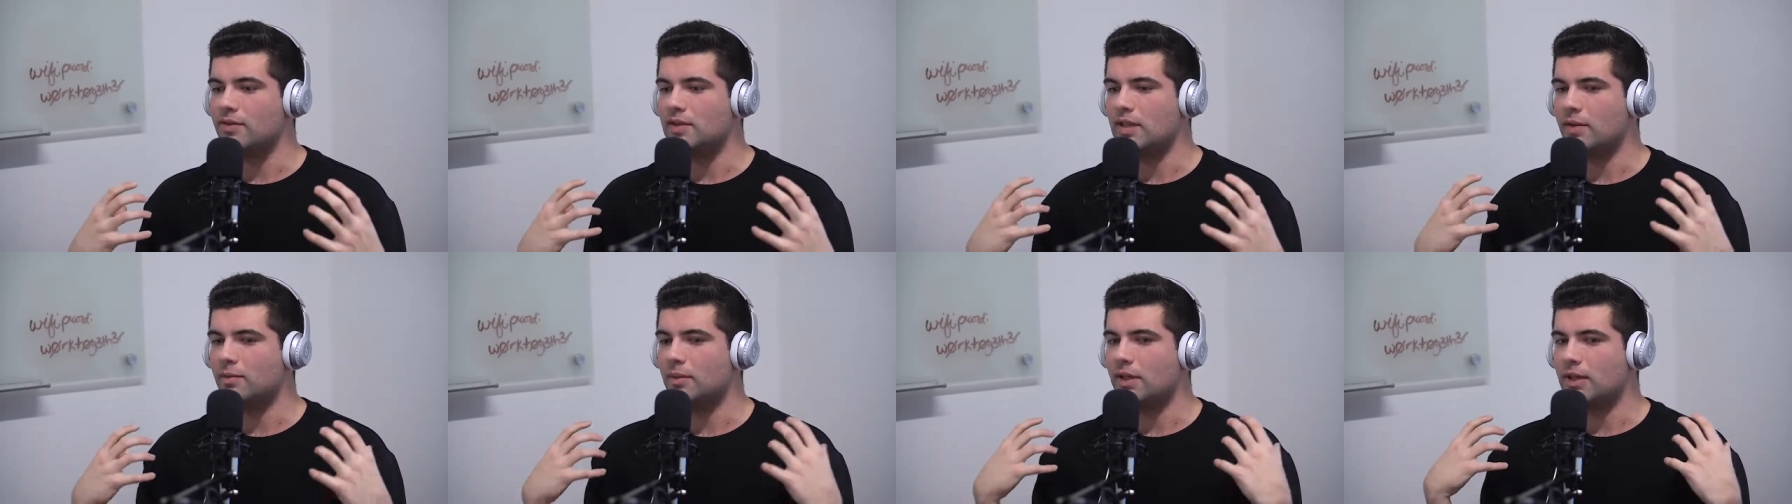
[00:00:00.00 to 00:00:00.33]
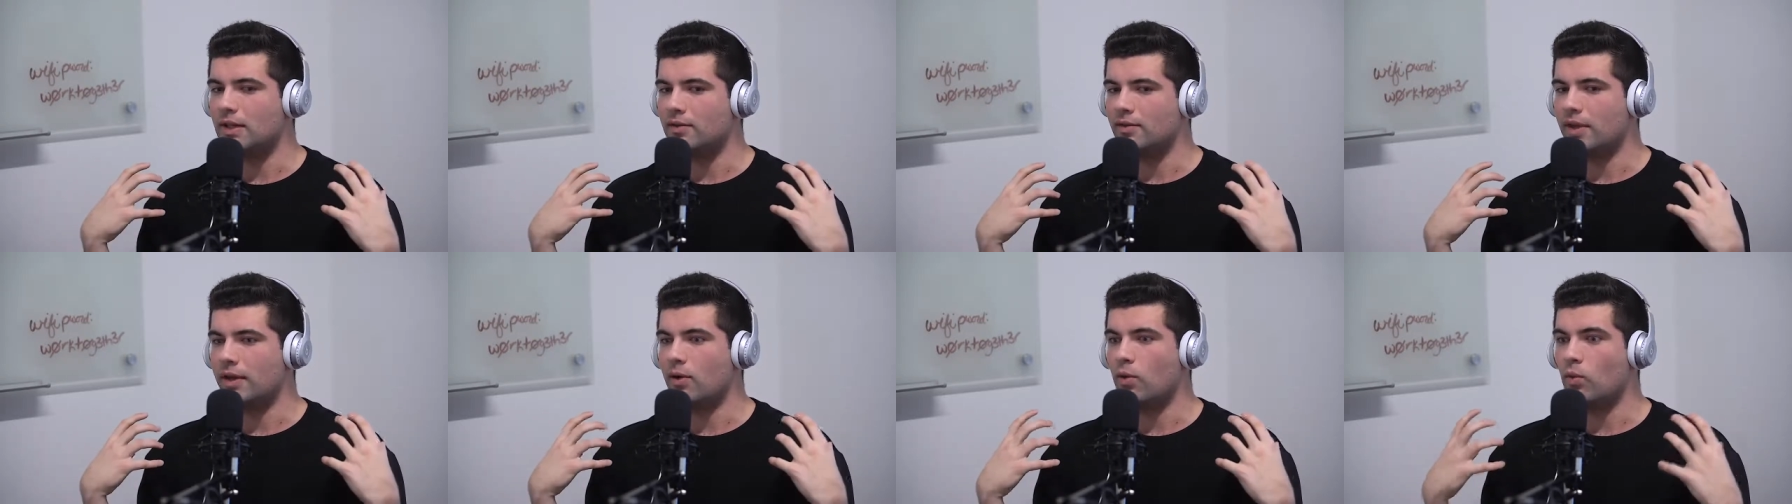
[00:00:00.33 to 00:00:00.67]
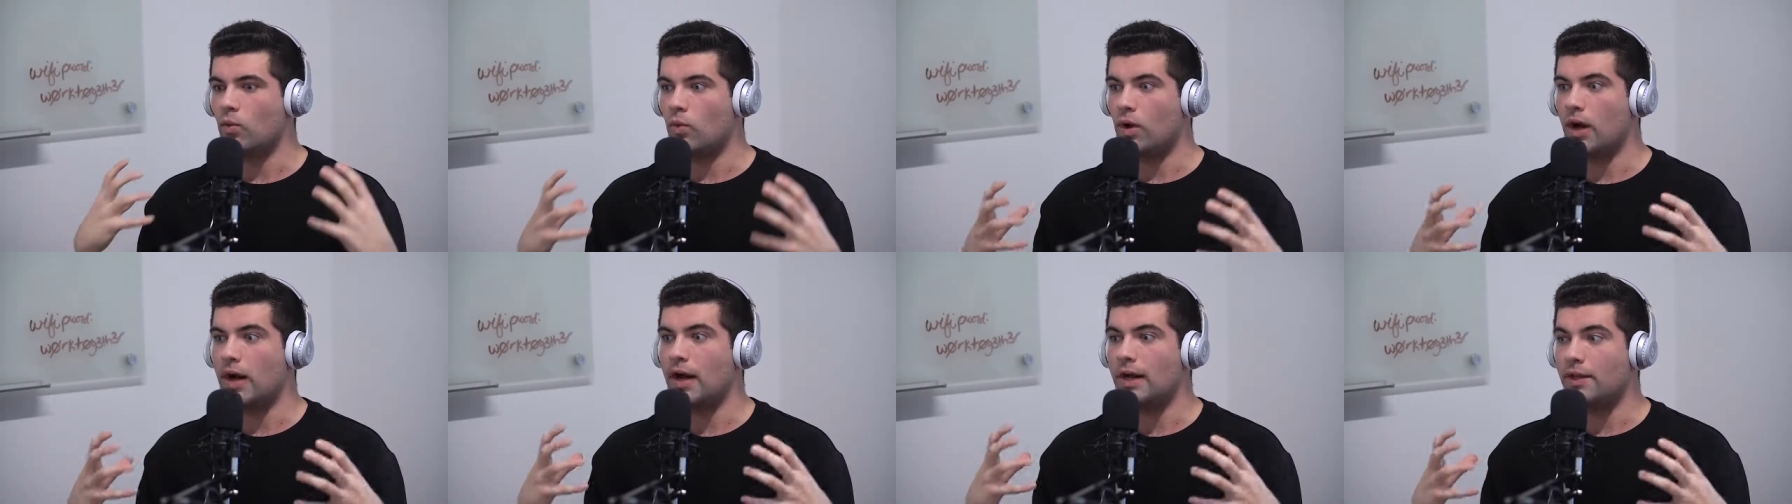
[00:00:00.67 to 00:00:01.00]
something of like
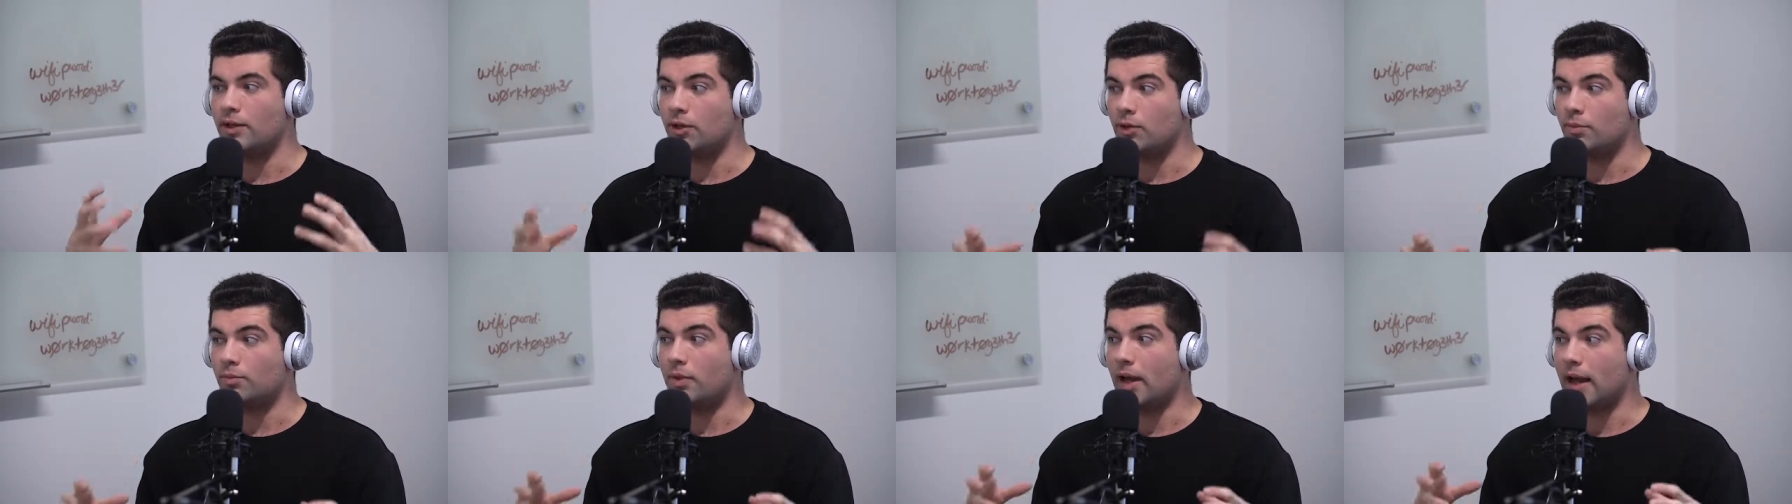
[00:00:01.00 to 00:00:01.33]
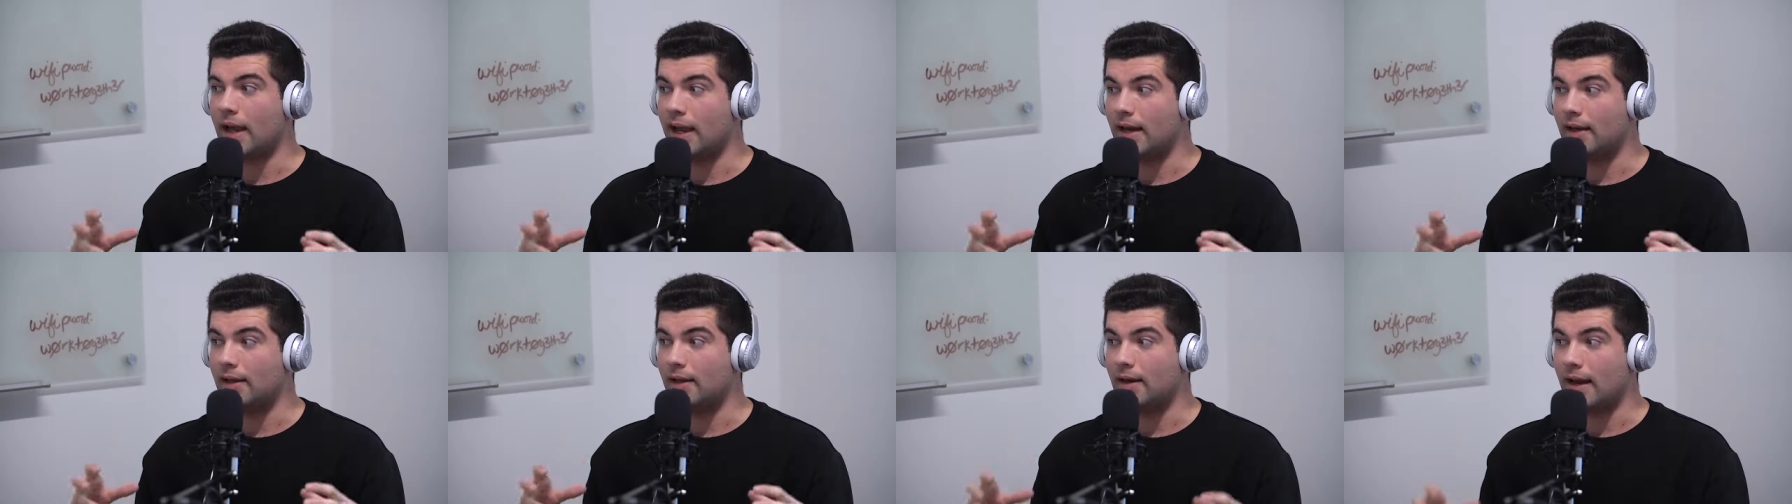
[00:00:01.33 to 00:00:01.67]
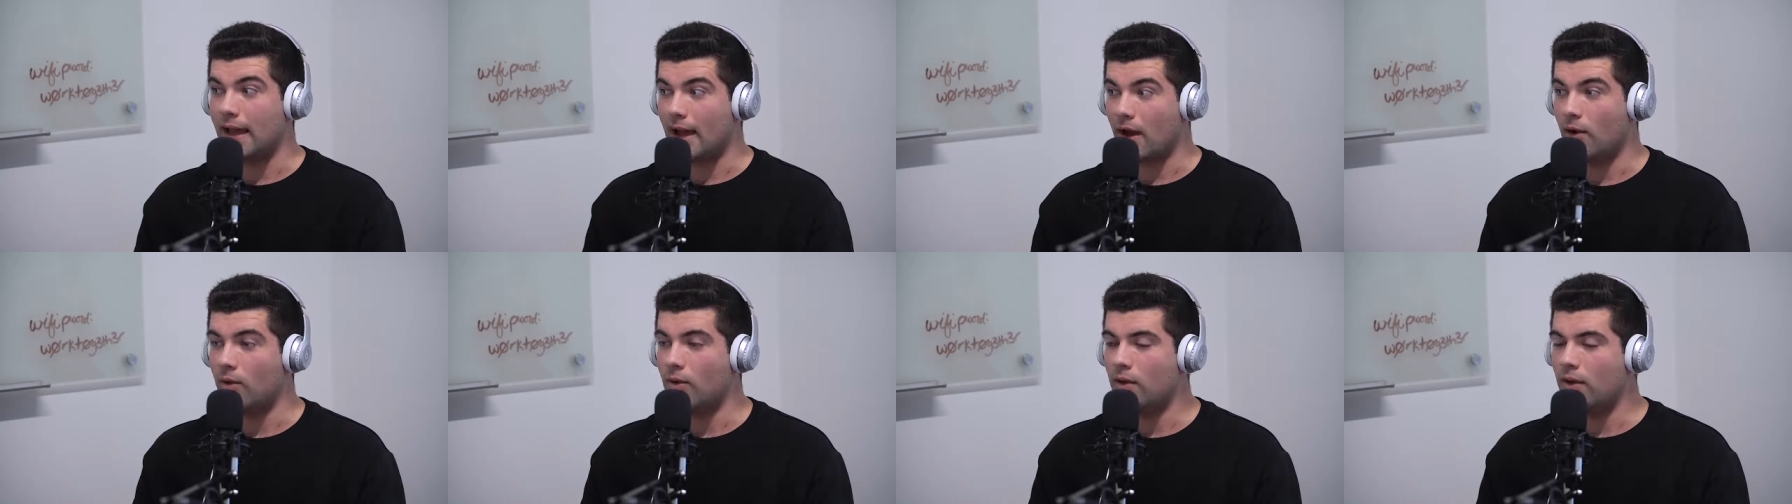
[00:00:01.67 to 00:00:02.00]
why you buy
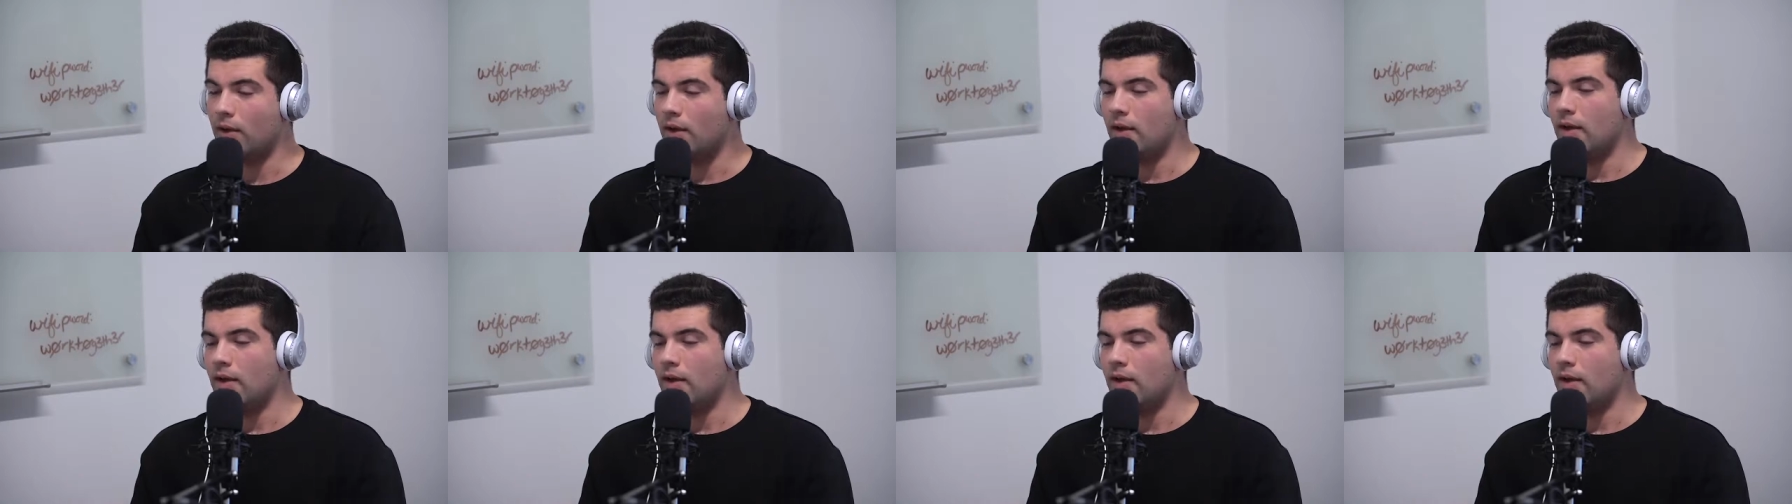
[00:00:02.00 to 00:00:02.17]
now.